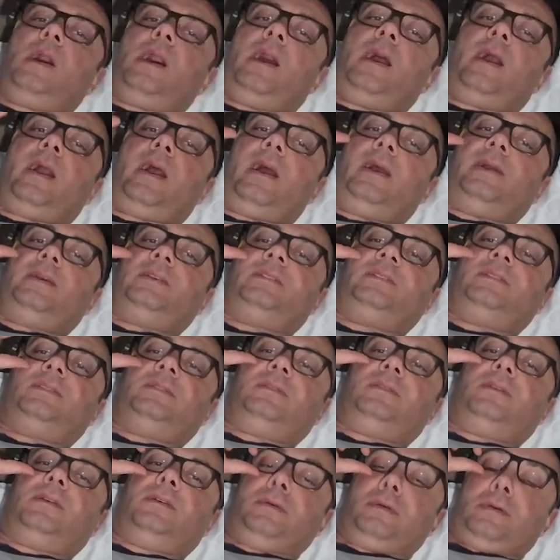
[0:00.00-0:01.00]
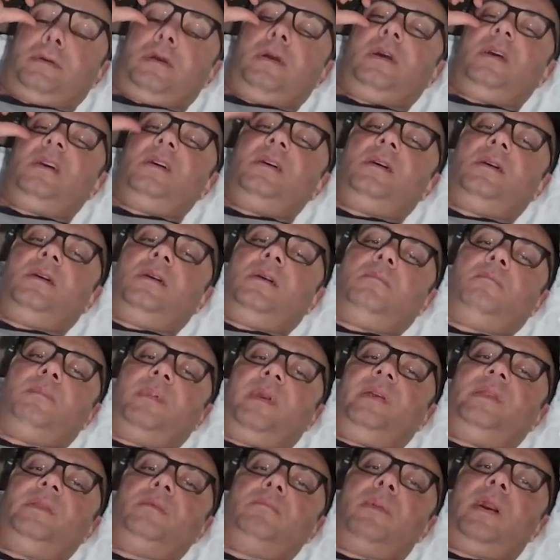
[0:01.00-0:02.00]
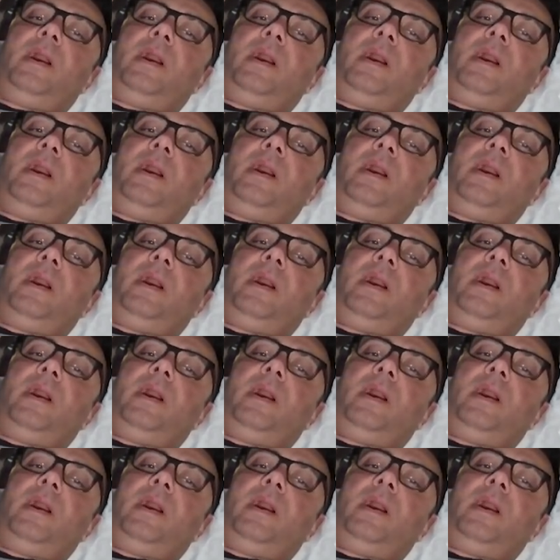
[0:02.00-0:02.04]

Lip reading: Alright guys, me and the